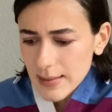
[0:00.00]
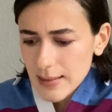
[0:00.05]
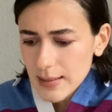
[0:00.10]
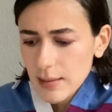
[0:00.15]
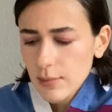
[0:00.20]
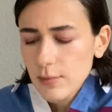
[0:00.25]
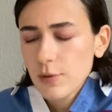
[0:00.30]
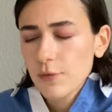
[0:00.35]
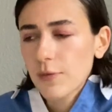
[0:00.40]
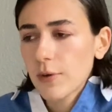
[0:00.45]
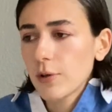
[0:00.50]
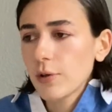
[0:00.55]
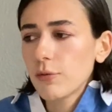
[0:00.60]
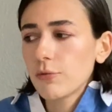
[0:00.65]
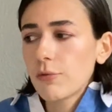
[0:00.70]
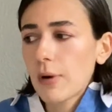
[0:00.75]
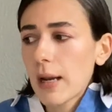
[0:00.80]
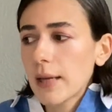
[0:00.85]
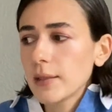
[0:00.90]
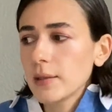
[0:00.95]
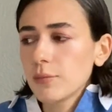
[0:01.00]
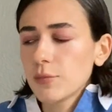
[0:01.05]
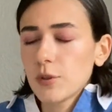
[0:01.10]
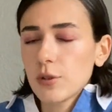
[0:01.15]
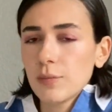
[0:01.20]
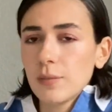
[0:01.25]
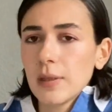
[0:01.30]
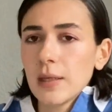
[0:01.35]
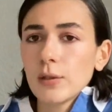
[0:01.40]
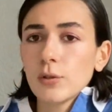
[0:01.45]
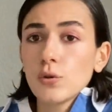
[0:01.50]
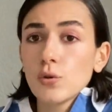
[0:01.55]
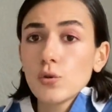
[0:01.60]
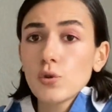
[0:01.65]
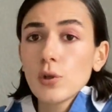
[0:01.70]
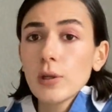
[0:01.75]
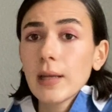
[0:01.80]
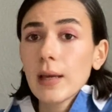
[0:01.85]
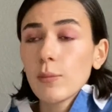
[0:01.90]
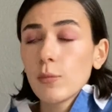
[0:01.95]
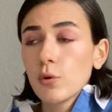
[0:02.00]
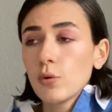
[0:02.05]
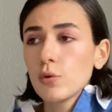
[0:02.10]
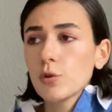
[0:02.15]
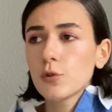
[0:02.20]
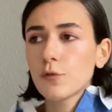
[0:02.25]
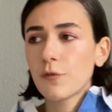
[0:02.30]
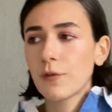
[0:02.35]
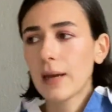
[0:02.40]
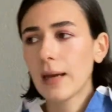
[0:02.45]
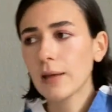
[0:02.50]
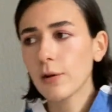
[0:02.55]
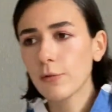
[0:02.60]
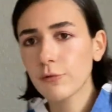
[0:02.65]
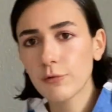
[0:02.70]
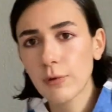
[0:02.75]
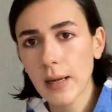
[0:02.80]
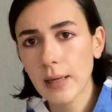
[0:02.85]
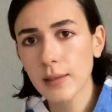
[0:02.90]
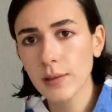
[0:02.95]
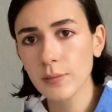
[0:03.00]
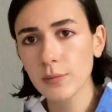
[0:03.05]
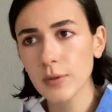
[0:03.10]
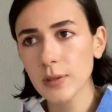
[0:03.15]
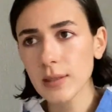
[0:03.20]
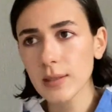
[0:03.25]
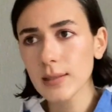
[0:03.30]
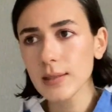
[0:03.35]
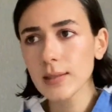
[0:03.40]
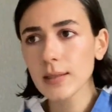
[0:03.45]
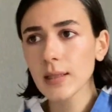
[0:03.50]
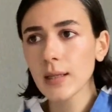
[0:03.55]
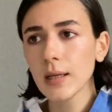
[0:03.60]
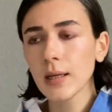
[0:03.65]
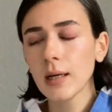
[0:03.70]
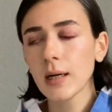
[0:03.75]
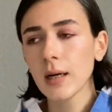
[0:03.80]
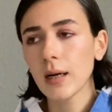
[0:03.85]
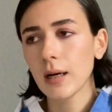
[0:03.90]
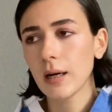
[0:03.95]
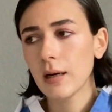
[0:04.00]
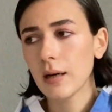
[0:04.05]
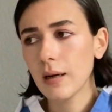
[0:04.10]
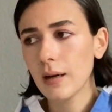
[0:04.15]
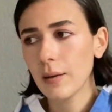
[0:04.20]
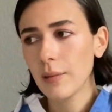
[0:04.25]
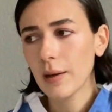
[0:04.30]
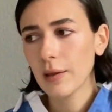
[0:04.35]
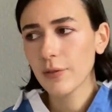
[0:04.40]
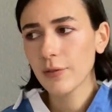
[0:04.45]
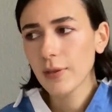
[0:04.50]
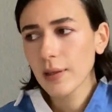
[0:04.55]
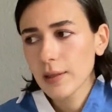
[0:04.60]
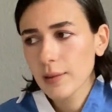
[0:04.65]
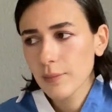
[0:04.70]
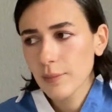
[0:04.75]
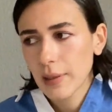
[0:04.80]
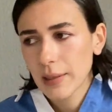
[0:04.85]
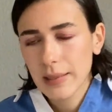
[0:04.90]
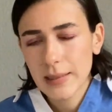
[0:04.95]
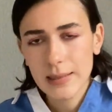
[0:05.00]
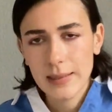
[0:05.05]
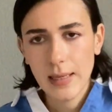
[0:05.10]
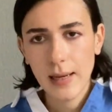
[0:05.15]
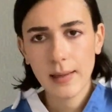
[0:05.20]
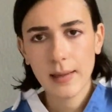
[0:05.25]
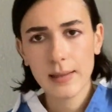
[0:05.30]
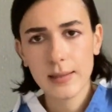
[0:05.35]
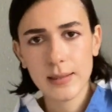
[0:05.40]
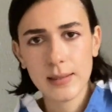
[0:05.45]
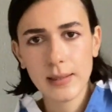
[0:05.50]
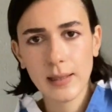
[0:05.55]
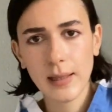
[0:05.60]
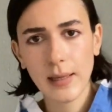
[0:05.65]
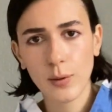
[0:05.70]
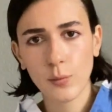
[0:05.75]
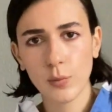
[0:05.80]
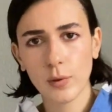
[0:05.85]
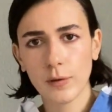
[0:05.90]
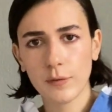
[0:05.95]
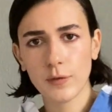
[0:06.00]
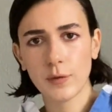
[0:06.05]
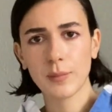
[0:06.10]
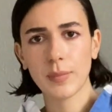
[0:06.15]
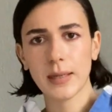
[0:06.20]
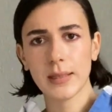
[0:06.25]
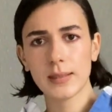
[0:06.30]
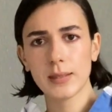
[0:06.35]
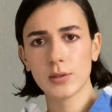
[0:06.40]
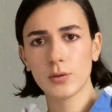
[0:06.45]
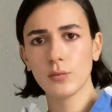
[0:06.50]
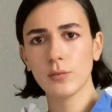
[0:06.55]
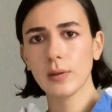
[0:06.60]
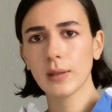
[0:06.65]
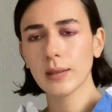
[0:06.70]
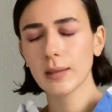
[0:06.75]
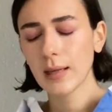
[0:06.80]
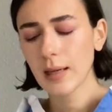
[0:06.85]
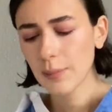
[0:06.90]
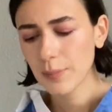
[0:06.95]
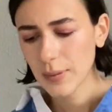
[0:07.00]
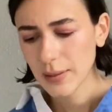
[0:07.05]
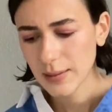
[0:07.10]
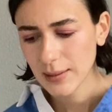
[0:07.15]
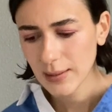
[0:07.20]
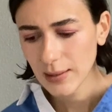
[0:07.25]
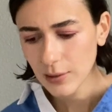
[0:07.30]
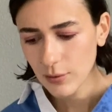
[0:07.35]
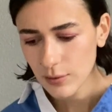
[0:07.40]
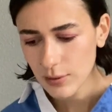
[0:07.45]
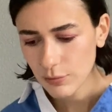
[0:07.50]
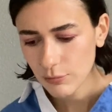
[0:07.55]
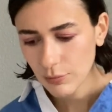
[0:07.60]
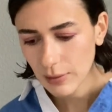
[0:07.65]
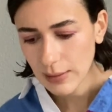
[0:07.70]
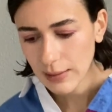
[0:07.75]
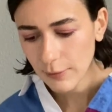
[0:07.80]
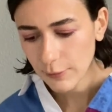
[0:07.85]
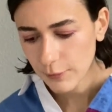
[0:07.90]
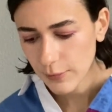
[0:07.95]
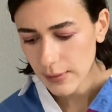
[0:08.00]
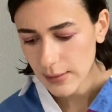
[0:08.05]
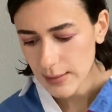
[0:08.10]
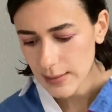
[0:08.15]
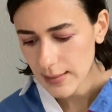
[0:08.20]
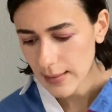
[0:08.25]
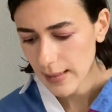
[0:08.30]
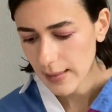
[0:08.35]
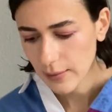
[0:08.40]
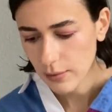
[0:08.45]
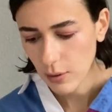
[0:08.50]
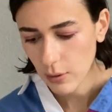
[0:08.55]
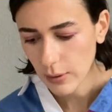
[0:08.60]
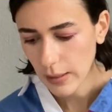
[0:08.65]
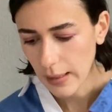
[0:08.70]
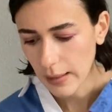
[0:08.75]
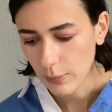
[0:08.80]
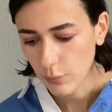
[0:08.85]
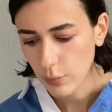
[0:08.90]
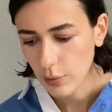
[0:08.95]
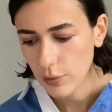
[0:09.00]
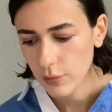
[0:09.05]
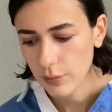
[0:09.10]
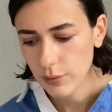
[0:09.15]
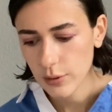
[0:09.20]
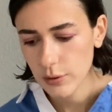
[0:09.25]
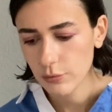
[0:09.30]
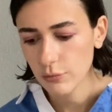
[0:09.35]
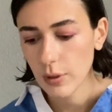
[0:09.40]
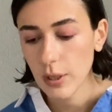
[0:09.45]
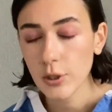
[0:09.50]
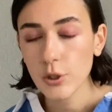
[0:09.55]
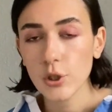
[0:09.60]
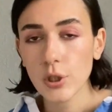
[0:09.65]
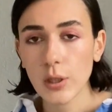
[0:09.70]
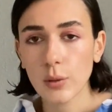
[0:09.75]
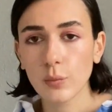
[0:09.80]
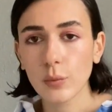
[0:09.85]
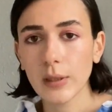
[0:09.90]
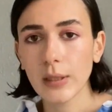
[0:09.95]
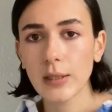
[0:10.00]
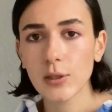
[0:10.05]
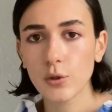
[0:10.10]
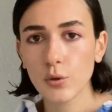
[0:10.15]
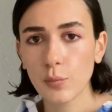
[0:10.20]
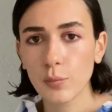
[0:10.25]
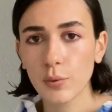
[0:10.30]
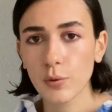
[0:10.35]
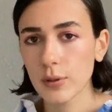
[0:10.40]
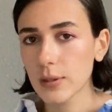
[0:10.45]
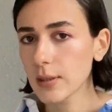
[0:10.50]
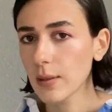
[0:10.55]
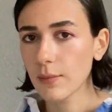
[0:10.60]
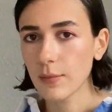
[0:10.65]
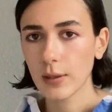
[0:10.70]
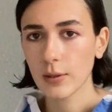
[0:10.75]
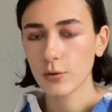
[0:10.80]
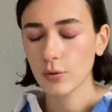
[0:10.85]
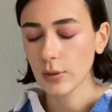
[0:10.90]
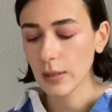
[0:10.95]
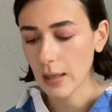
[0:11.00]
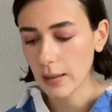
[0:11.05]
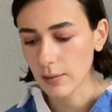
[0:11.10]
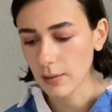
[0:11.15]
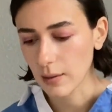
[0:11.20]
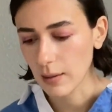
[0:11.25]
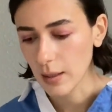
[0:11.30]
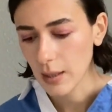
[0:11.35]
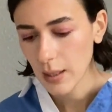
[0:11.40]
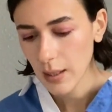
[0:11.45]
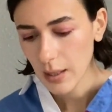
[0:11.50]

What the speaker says: seems very random to me. And usually I'm a huge fan of randomness. I think Balenciaga is still like one of the best doing that. But here it really feels like, okay, we're in a rush and we need to put something together.